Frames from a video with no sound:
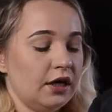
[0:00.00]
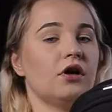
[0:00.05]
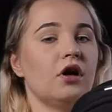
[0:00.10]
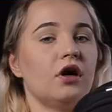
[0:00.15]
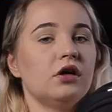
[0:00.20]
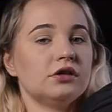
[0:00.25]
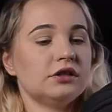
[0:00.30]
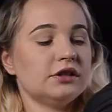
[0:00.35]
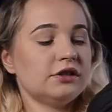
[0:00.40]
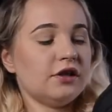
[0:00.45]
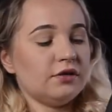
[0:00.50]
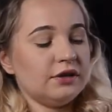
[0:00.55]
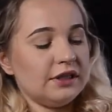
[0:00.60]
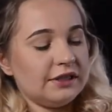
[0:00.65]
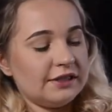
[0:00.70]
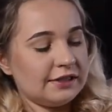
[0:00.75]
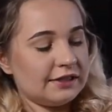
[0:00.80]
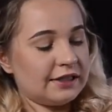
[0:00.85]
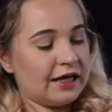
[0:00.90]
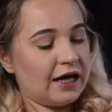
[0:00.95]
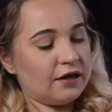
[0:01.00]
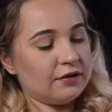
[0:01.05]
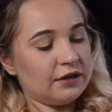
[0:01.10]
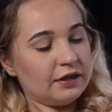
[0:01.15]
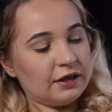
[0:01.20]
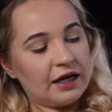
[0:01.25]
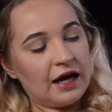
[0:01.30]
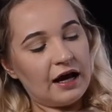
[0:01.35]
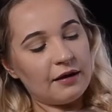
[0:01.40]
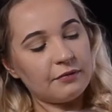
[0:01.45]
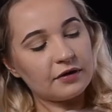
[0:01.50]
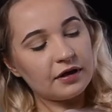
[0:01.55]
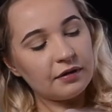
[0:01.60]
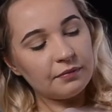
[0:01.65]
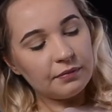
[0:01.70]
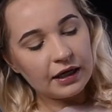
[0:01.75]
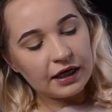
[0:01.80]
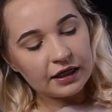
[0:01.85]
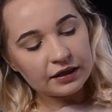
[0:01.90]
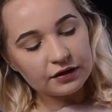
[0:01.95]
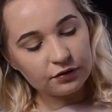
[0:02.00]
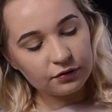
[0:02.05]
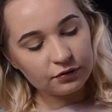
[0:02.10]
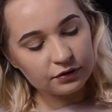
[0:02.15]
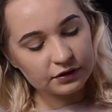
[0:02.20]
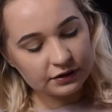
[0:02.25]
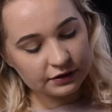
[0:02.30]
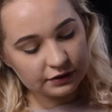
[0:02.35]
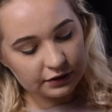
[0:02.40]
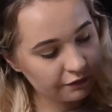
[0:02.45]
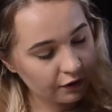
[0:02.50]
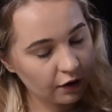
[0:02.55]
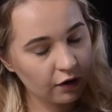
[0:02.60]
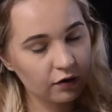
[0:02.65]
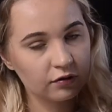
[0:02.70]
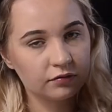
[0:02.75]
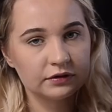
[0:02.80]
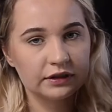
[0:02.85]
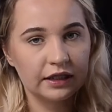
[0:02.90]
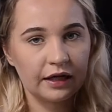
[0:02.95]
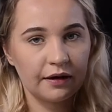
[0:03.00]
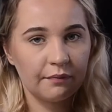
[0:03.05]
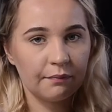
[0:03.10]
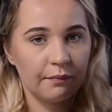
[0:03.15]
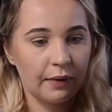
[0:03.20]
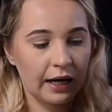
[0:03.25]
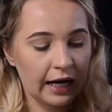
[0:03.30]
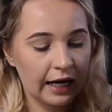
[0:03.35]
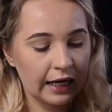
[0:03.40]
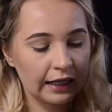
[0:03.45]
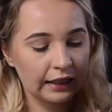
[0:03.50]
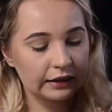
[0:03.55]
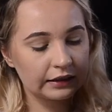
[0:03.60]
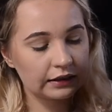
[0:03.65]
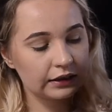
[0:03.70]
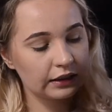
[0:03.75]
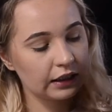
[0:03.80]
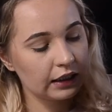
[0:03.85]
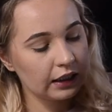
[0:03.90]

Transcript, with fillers: Also, this is how the camera bag looks from the back.